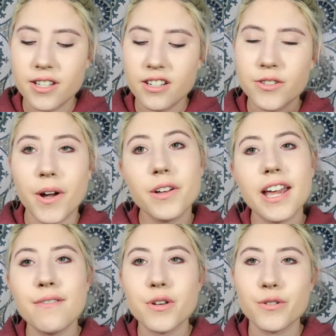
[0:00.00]
So I
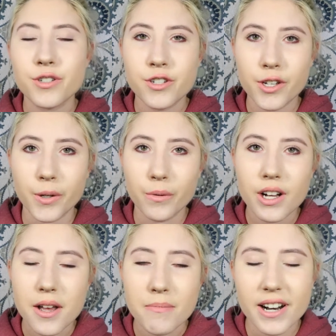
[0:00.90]
only have those two,
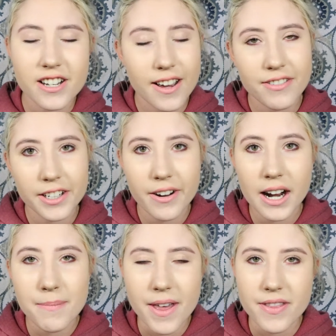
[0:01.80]
but I definitely
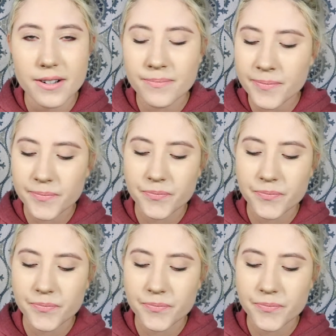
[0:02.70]
recommend them.